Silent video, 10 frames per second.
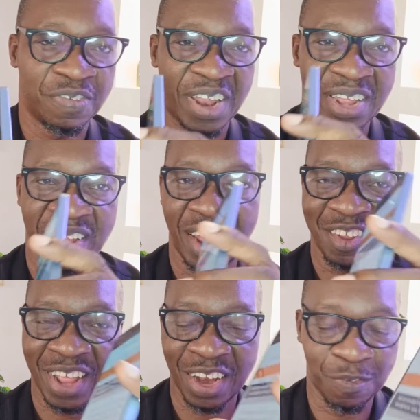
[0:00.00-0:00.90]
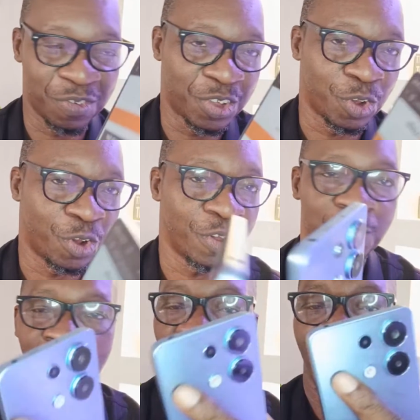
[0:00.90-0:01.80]
if it has an outstanding feature,
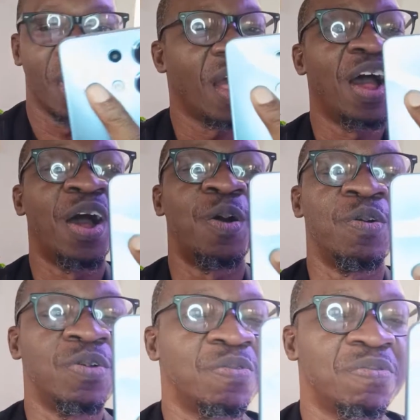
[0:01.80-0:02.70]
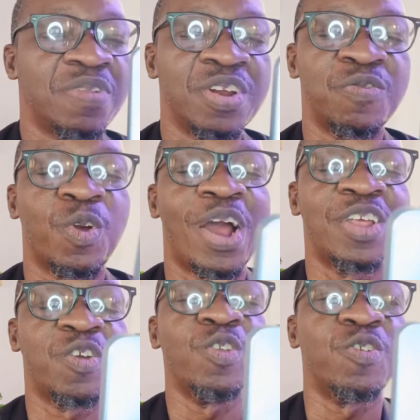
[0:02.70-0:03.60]
the reviewer
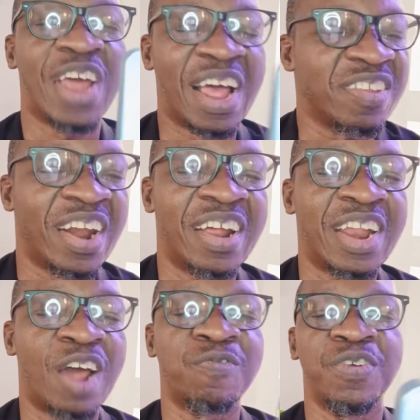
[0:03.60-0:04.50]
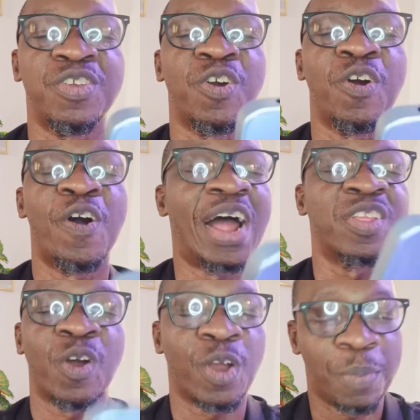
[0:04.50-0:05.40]
is going to dance around that feature and
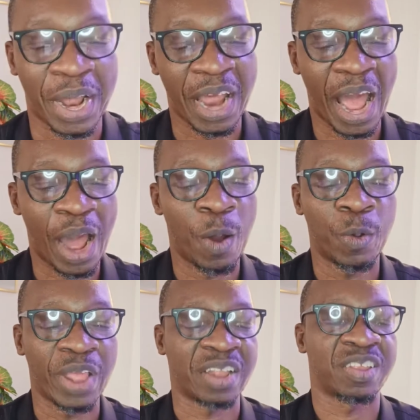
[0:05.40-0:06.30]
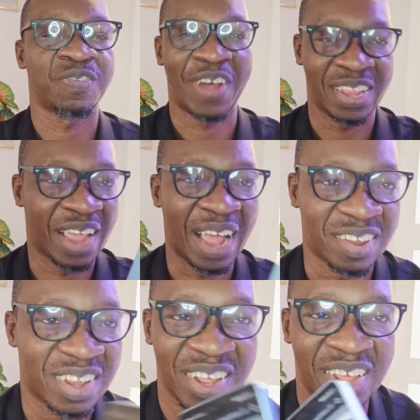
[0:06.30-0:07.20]
talk about how that's
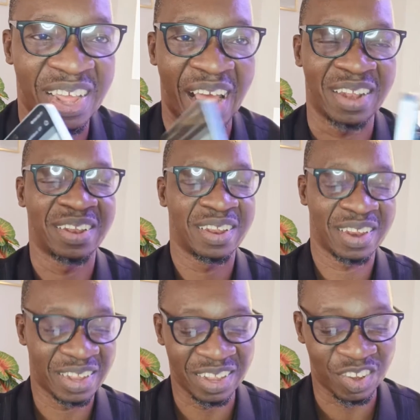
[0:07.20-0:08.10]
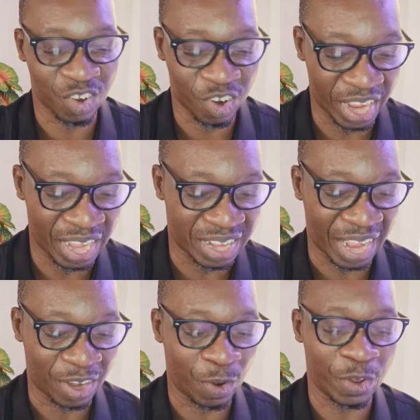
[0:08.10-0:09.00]
fantastic and it is great
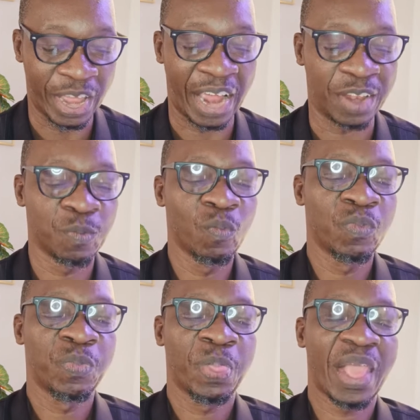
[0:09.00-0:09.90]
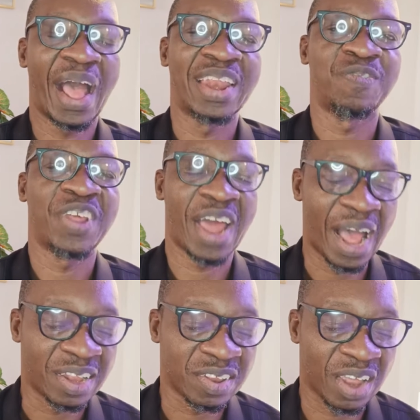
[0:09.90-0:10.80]
and all that. And if it
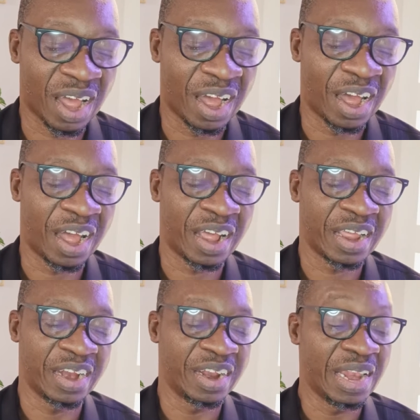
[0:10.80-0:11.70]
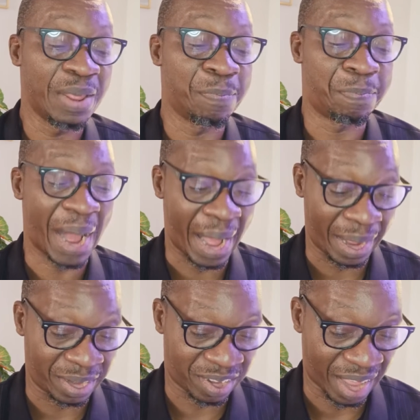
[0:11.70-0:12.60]
has a really
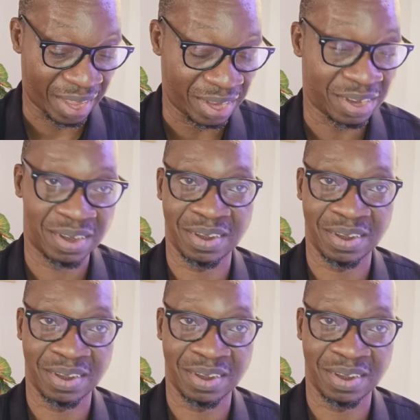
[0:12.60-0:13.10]
bad side,